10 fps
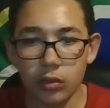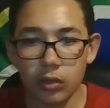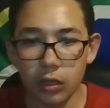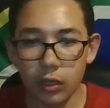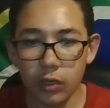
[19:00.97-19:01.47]

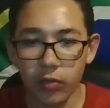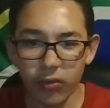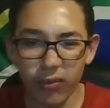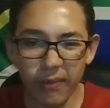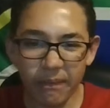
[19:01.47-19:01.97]

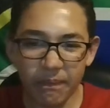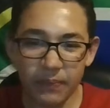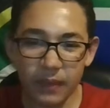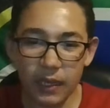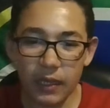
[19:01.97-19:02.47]
Cardiff,
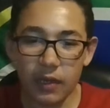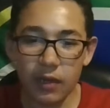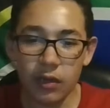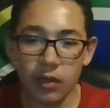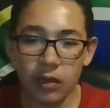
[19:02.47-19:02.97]
they
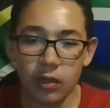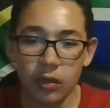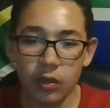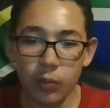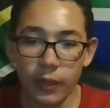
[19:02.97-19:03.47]
are
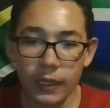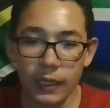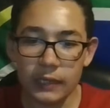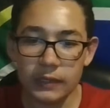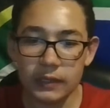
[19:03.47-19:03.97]

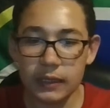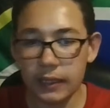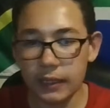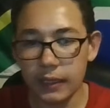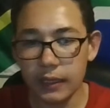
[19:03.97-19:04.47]
winless
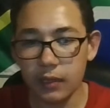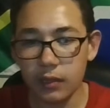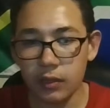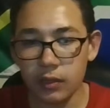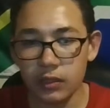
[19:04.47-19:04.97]
in their
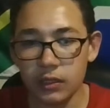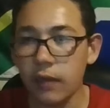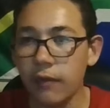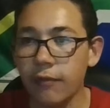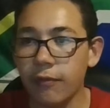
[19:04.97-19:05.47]
last
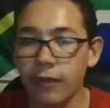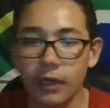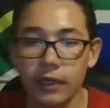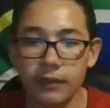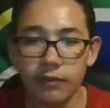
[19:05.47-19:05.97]

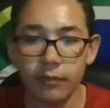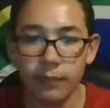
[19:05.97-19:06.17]
5.